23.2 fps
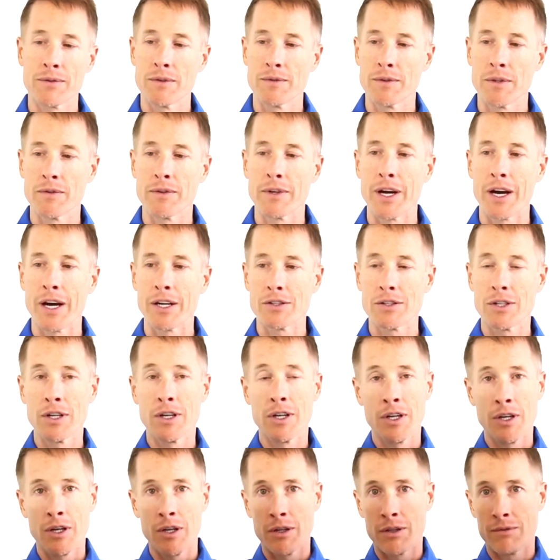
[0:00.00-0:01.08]
If you've got,
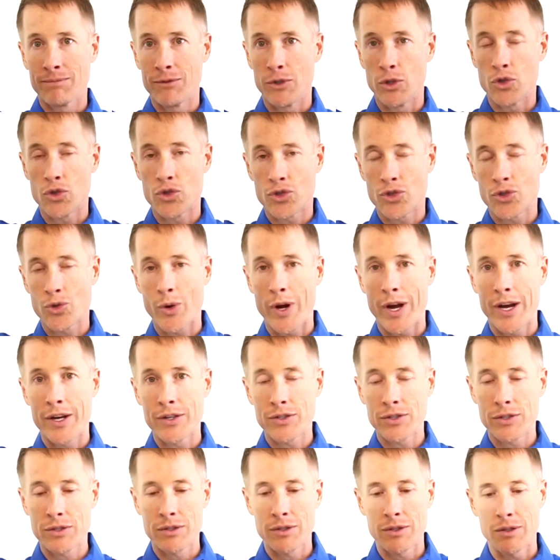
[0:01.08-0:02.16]
you're
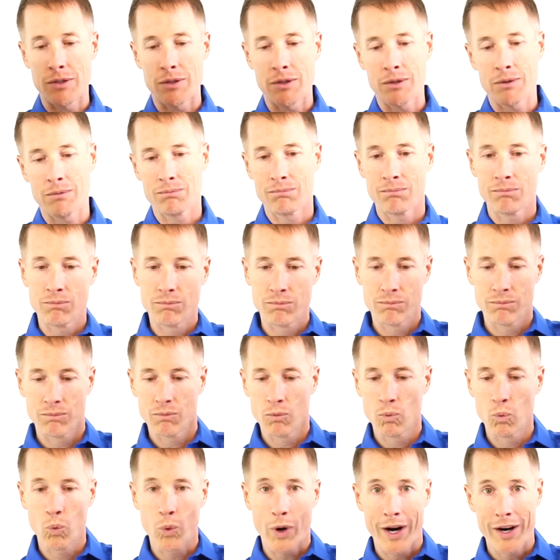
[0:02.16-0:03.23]
stressed, you're
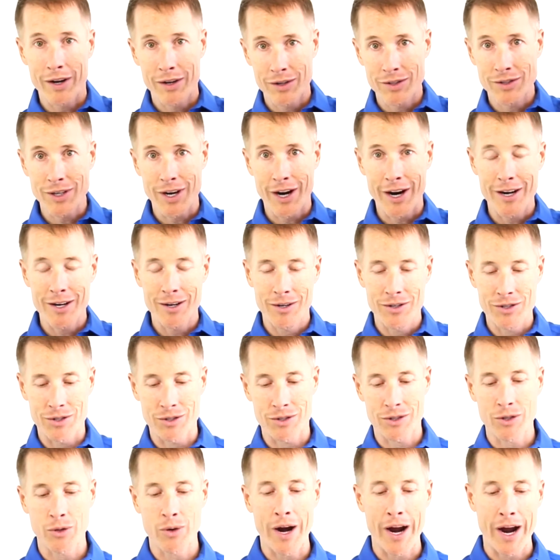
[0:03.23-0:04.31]
wired, tired,
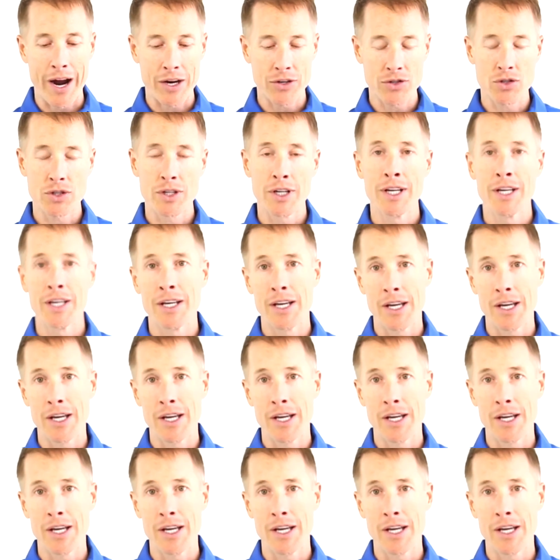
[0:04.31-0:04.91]
you're crashed,